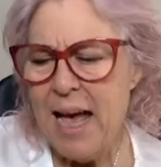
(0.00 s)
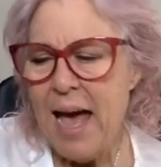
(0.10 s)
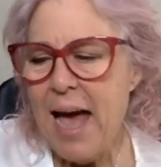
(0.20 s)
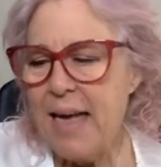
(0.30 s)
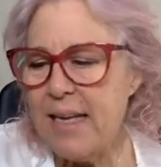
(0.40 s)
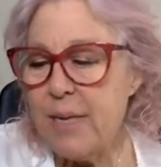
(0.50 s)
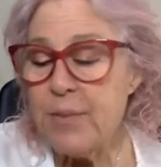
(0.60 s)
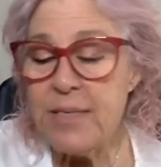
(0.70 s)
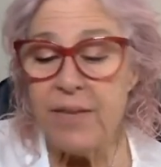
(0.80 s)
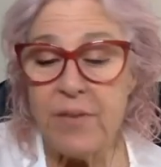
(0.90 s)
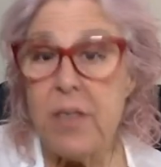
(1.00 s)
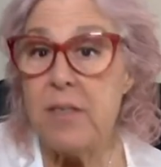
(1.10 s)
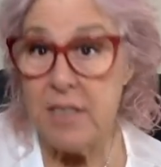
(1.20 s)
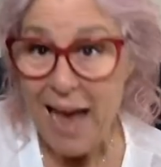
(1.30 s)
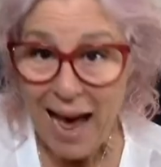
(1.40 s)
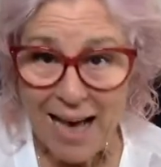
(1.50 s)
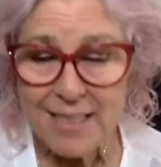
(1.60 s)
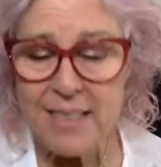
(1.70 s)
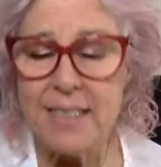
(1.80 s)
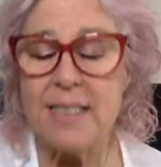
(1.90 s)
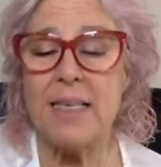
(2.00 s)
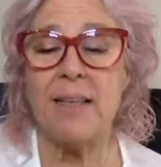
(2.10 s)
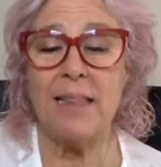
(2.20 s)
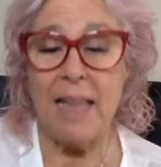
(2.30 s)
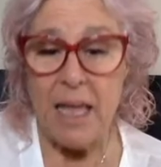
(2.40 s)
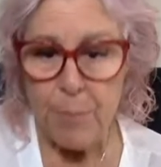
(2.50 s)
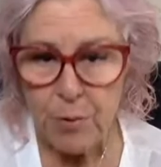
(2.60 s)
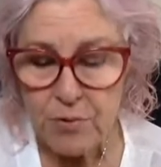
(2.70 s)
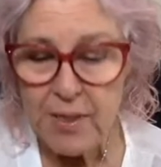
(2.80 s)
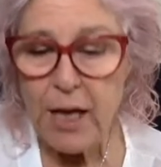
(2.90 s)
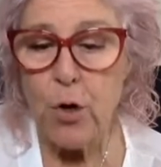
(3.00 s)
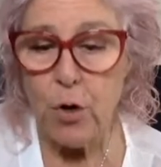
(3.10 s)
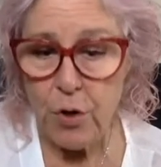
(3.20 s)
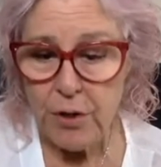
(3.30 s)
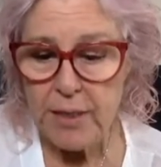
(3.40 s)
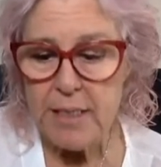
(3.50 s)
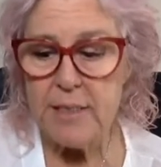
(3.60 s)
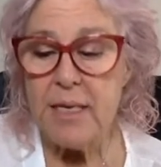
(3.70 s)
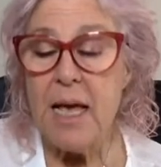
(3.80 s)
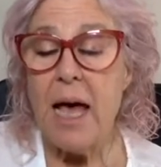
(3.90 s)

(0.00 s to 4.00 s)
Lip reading: And he was given tasks and labors like Hercules,